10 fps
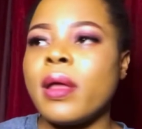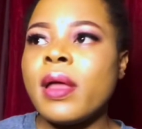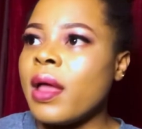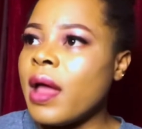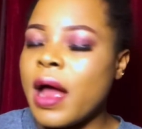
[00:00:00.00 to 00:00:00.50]

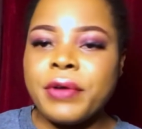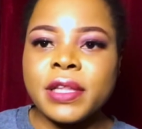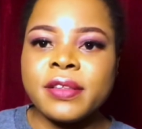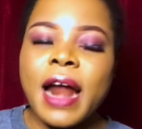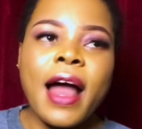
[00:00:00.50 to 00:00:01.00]

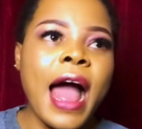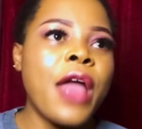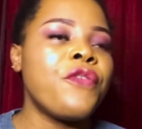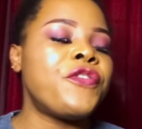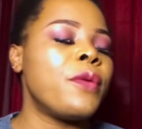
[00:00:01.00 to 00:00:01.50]
Eritrea? Are you
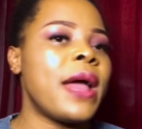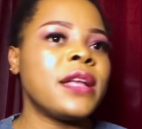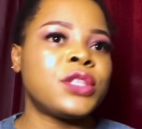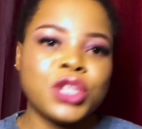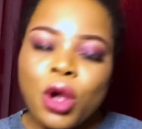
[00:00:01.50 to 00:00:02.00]
from
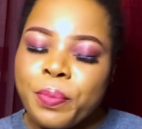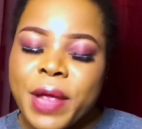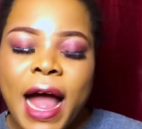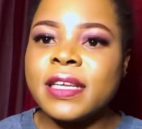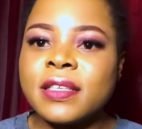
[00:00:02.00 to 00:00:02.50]

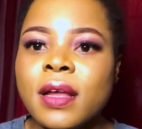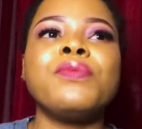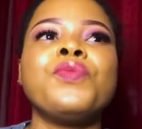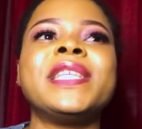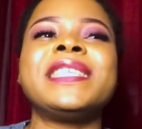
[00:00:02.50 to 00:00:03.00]
Ethiopia?
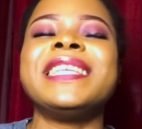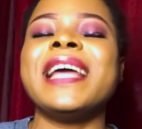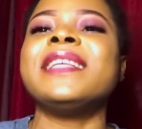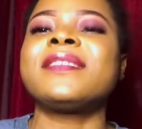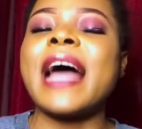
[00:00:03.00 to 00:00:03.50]
With the
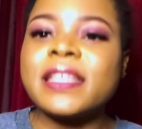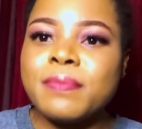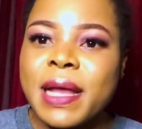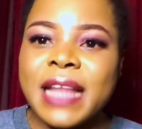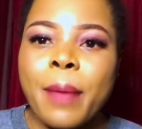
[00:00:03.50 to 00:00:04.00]

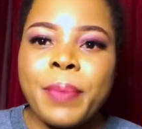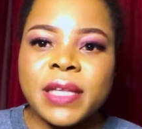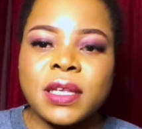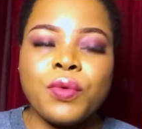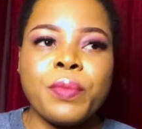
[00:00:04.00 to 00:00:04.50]
excitement that
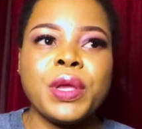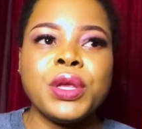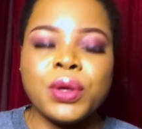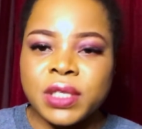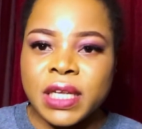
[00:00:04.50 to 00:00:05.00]
person will be
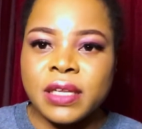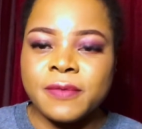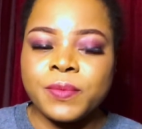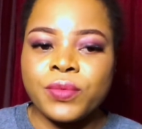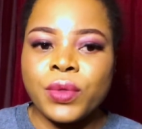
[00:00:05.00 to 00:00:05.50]
using
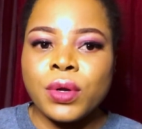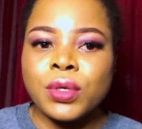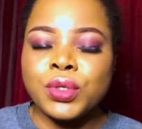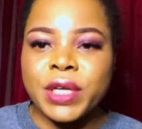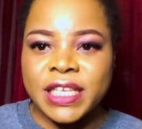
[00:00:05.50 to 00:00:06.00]

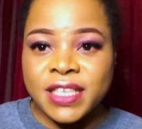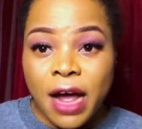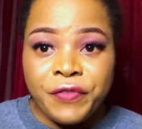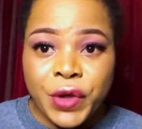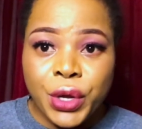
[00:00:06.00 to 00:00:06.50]
to
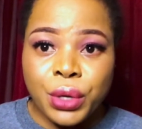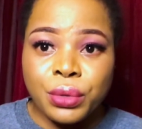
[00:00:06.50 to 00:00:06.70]
interview you,